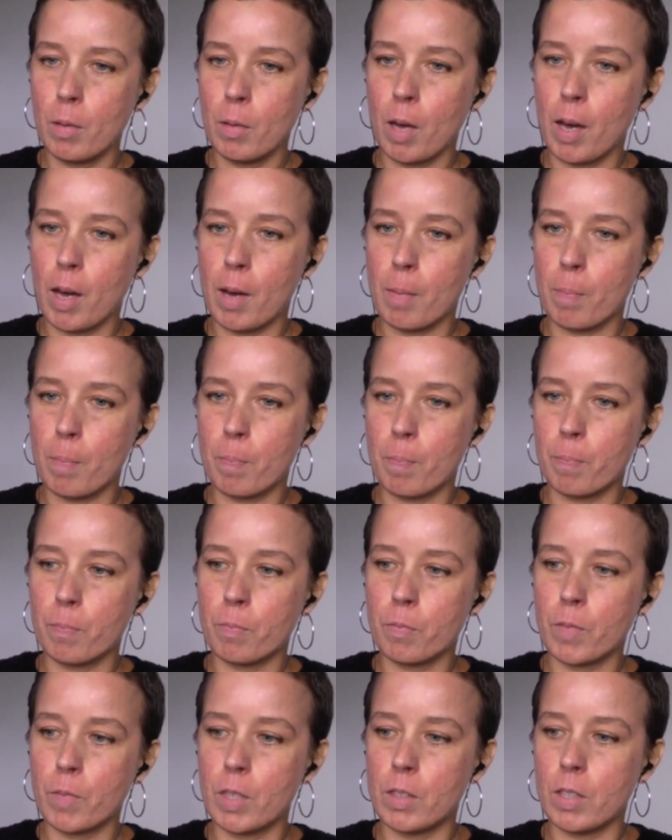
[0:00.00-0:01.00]

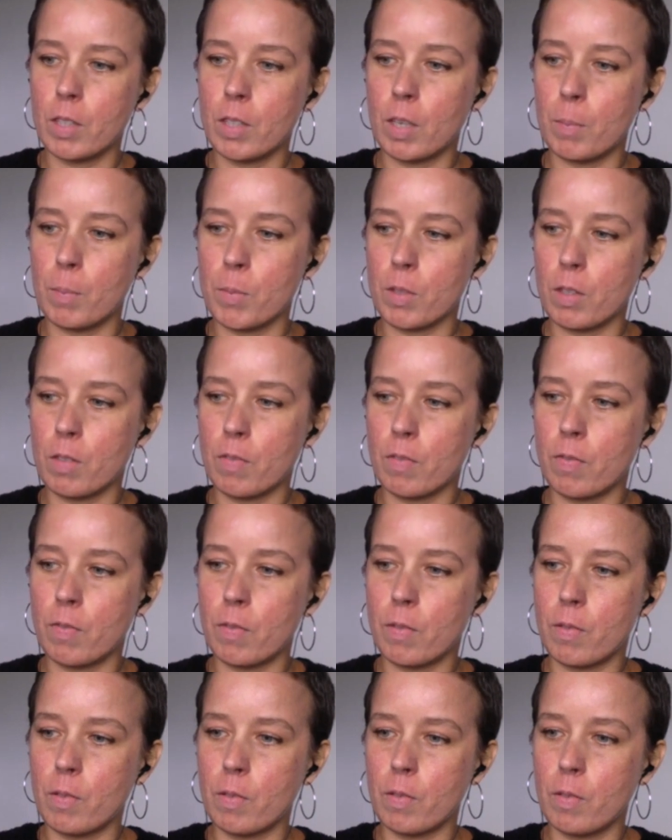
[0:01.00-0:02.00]
in terms of
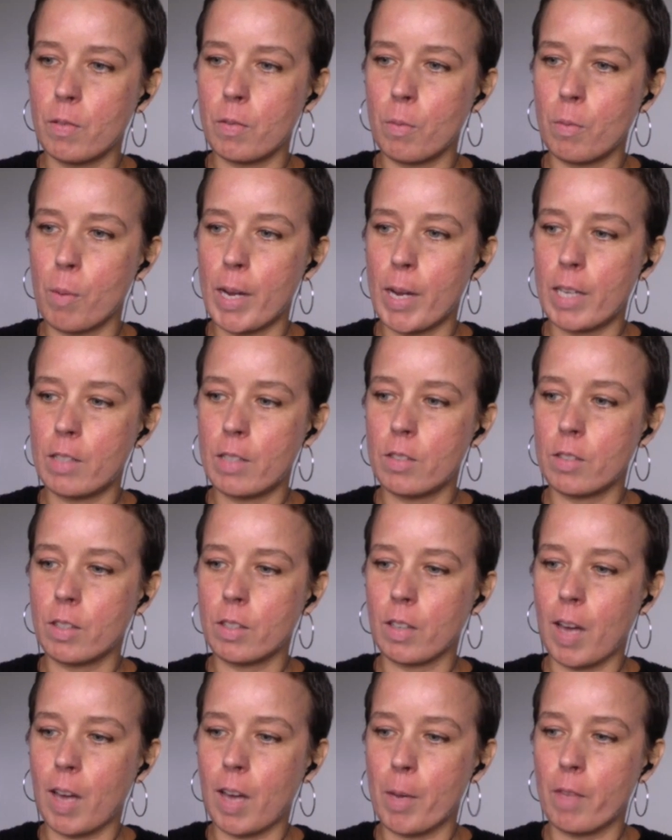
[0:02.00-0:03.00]
which
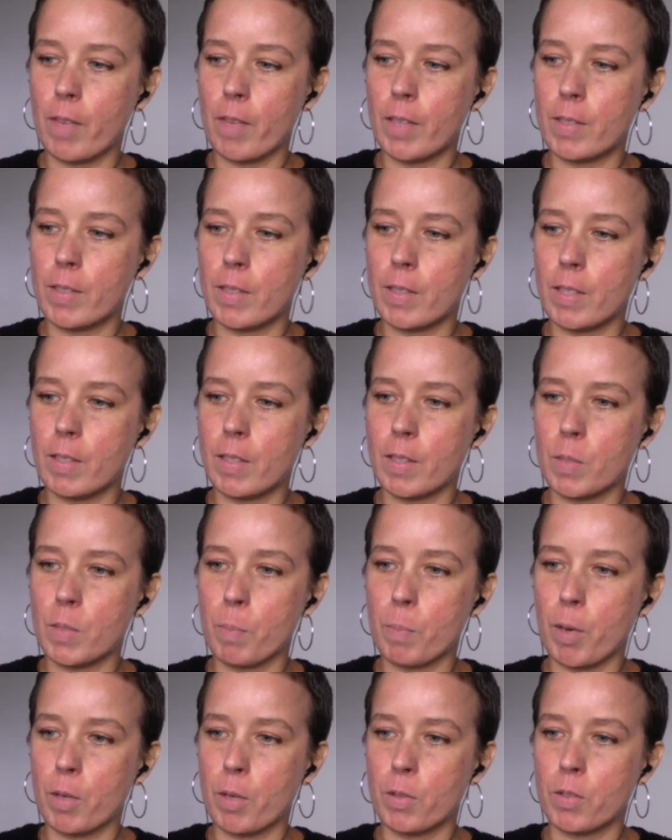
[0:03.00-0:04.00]
climate events it's
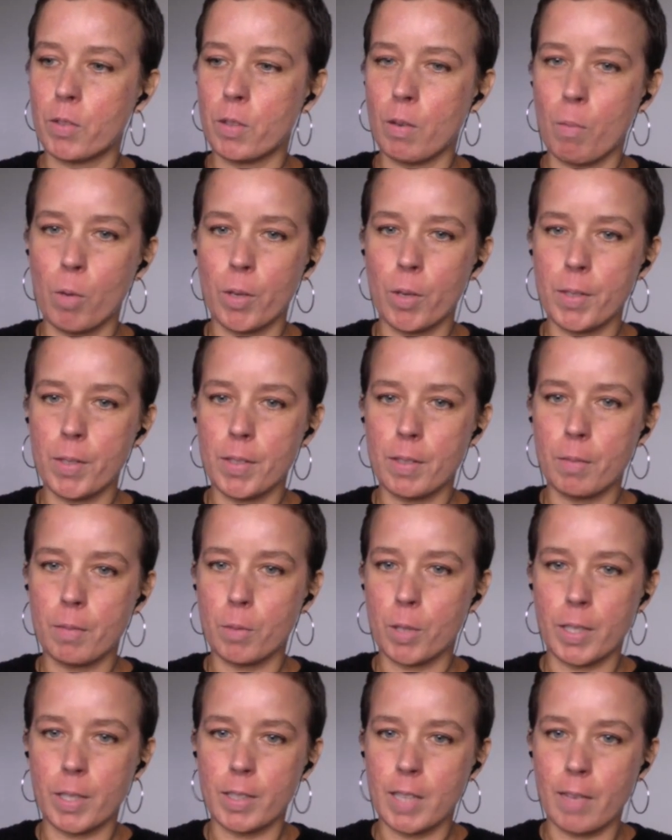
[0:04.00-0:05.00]
exposed to and
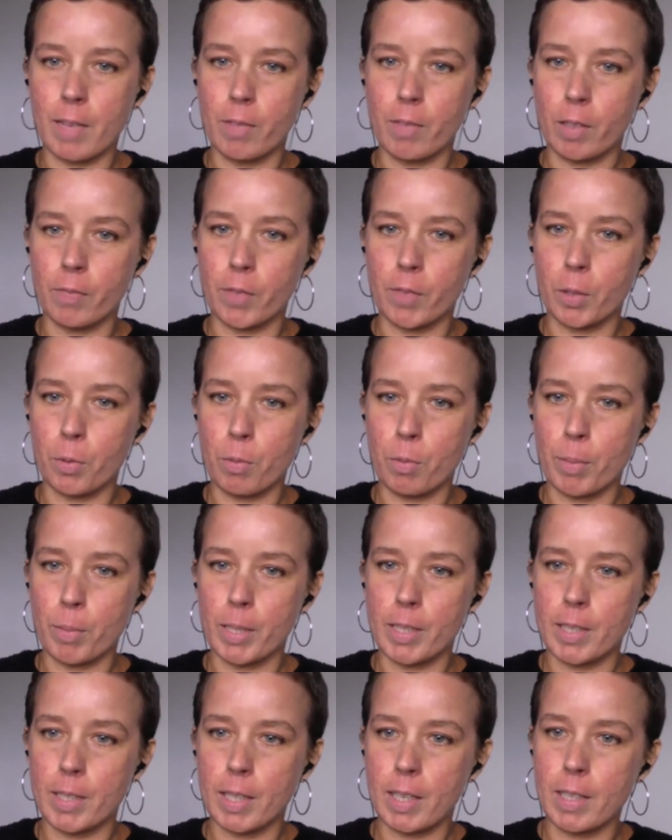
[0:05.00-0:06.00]
what its level of
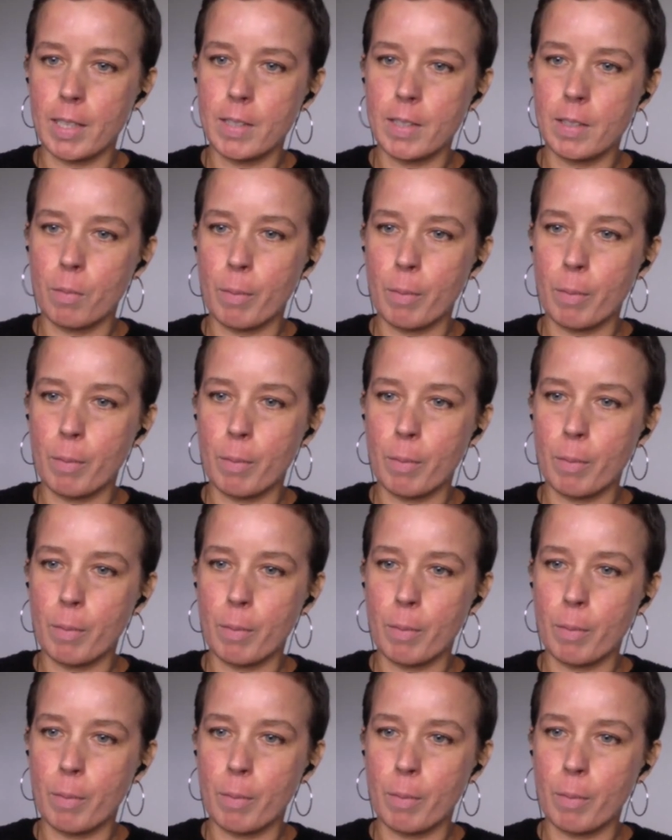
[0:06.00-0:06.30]
vulnerability is.